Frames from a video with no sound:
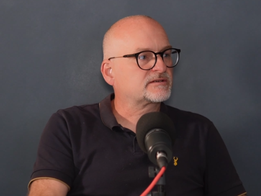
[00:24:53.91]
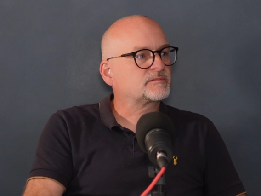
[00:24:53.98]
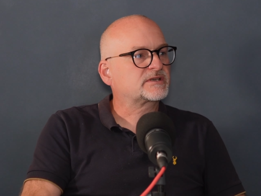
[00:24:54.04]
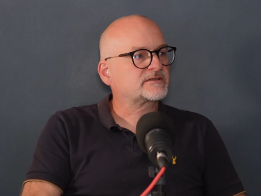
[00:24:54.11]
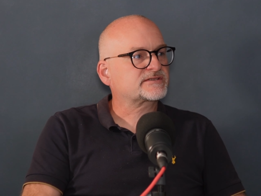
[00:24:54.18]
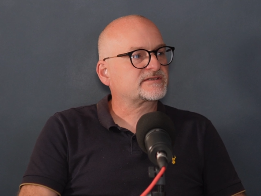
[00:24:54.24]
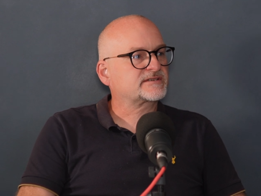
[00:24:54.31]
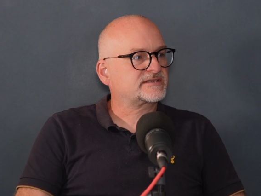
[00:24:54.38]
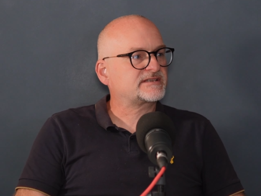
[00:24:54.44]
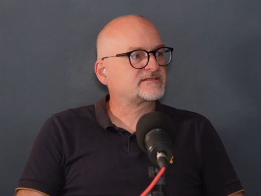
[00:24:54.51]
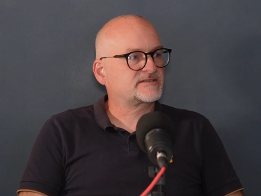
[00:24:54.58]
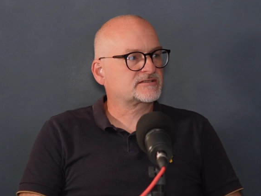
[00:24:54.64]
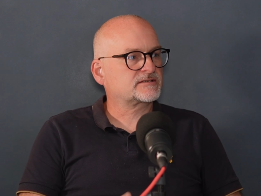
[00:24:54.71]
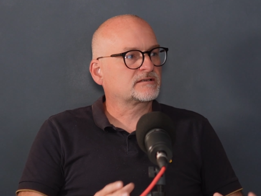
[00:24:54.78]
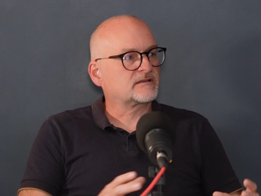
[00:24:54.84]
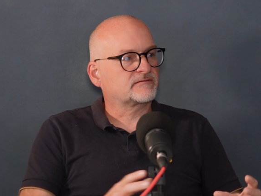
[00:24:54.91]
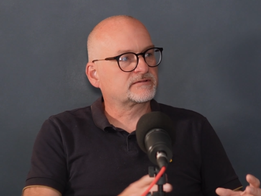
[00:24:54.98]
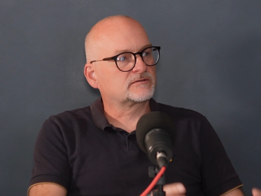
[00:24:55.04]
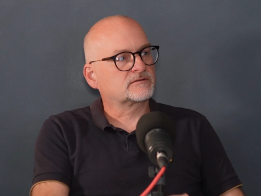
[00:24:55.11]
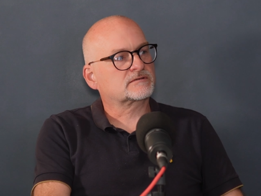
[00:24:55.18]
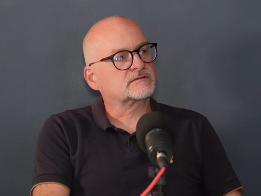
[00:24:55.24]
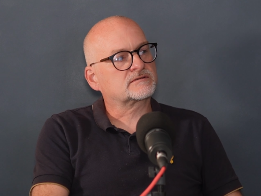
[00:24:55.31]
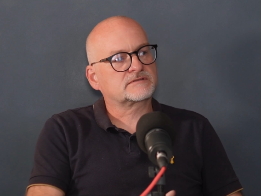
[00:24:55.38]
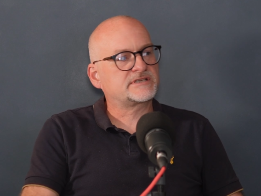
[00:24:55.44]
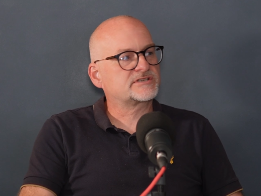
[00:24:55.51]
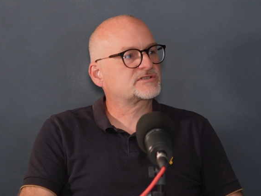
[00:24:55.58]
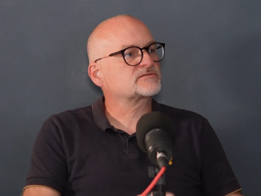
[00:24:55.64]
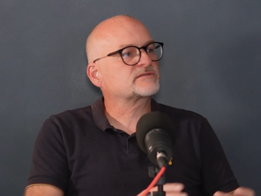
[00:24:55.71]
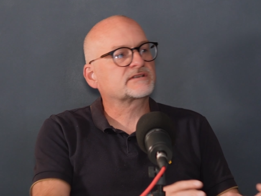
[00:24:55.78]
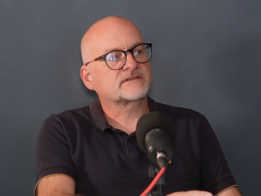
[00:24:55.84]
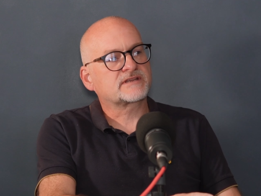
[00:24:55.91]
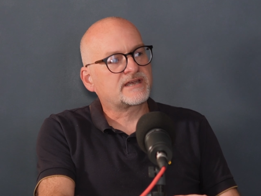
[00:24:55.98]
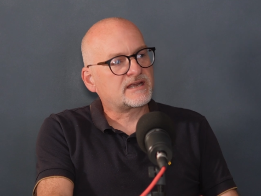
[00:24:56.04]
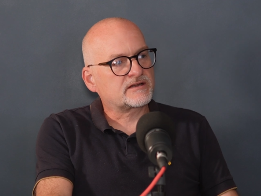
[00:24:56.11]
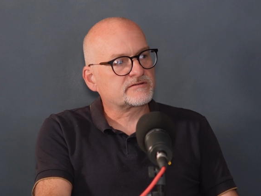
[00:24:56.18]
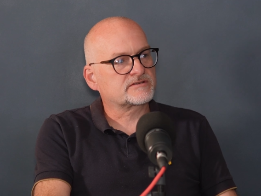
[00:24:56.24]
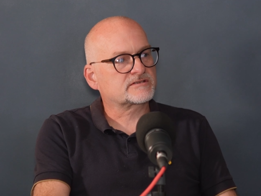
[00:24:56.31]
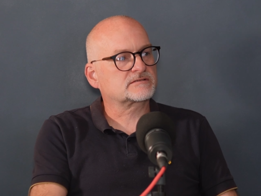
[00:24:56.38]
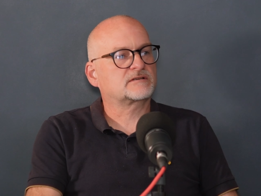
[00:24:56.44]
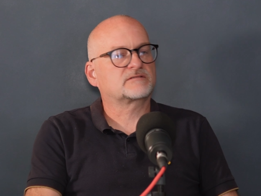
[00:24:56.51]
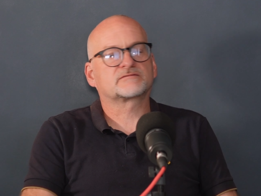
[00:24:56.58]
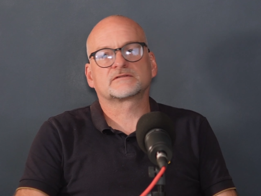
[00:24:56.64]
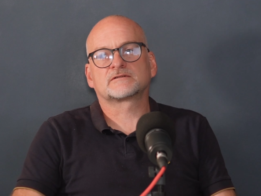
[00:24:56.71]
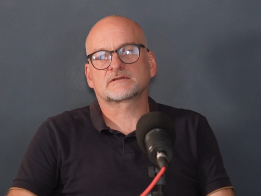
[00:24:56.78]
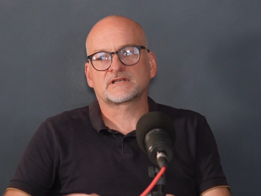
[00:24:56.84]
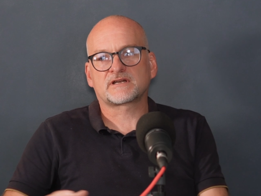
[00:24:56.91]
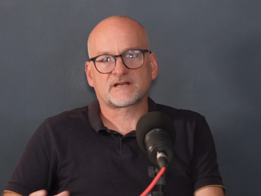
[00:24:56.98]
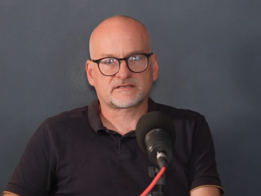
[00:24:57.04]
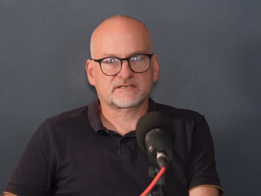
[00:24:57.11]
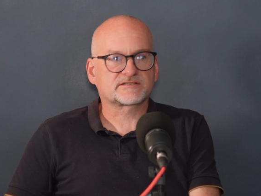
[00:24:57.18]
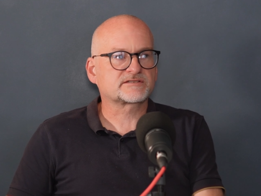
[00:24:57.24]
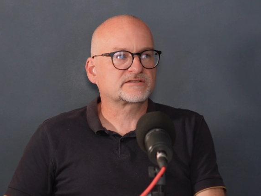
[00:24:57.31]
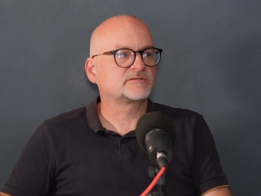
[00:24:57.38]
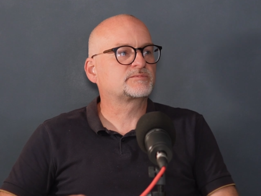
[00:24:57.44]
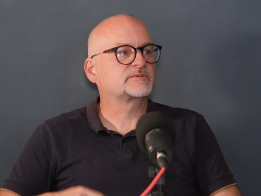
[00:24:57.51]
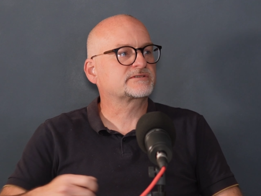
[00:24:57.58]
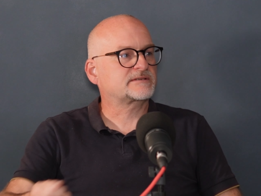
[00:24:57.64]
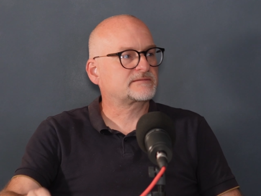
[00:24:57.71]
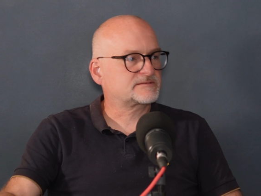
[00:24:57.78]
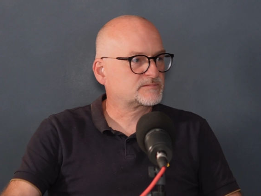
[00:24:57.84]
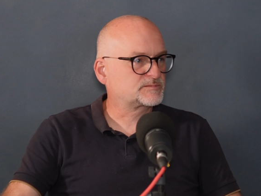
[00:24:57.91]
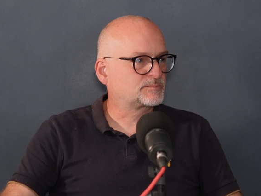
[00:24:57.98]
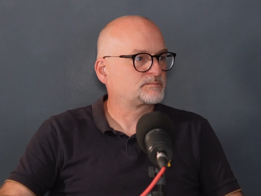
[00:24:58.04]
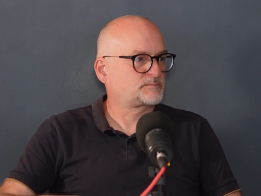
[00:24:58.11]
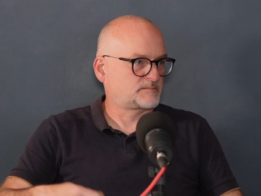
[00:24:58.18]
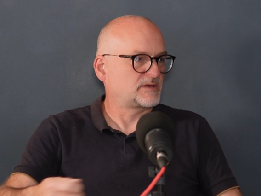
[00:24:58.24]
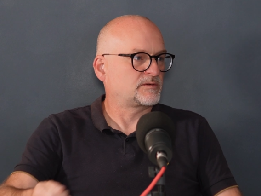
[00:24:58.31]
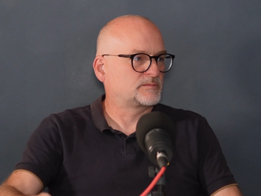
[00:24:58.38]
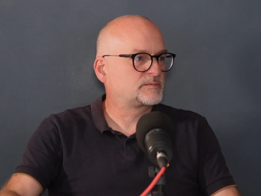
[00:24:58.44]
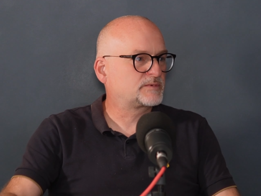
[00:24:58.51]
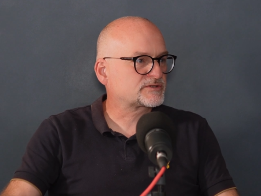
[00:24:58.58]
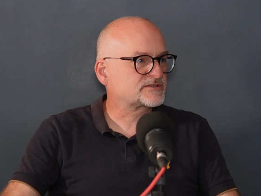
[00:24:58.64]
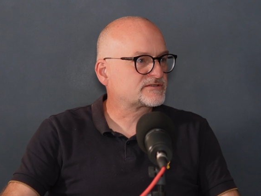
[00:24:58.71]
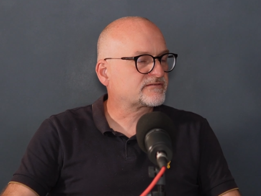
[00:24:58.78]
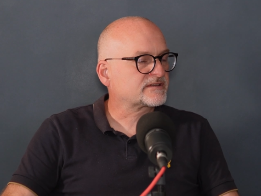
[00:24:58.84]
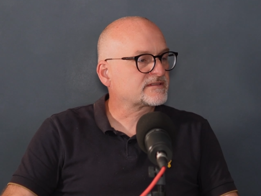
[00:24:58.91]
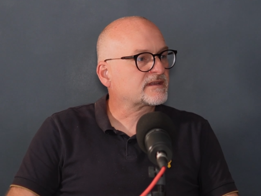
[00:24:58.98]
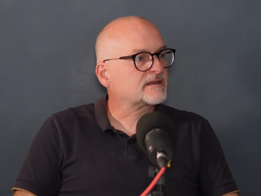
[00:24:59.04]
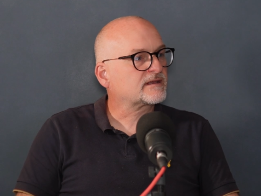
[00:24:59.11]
because there's a lot of local history in there, and there's a lot of local artists who present put stuff in there.